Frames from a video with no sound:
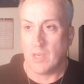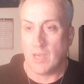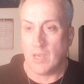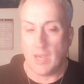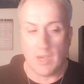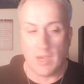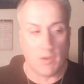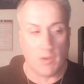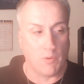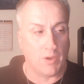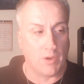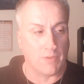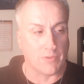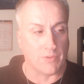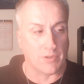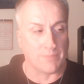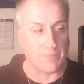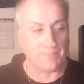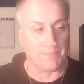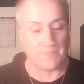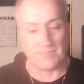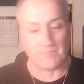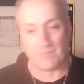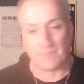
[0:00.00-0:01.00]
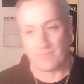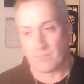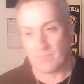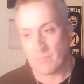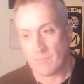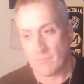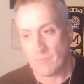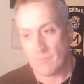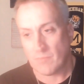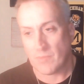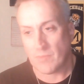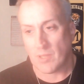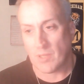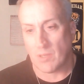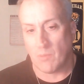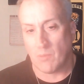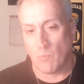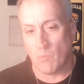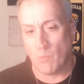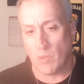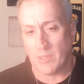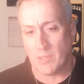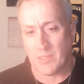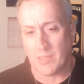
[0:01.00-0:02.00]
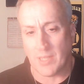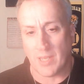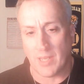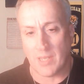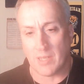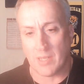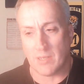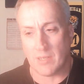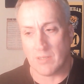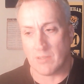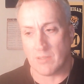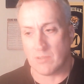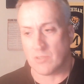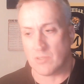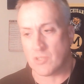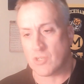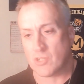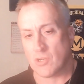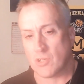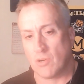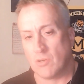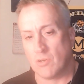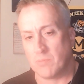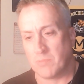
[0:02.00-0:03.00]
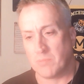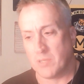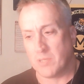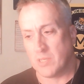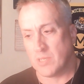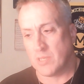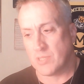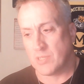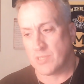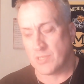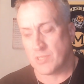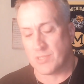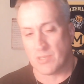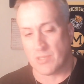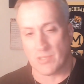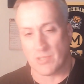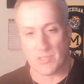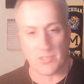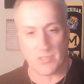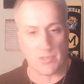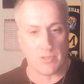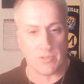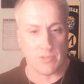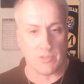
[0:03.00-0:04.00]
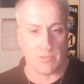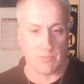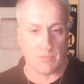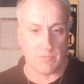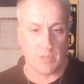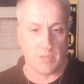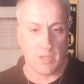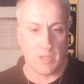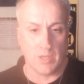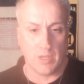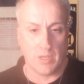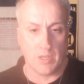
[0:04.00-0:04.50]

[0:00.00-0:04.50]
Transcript: However, what that showed me is that there are certain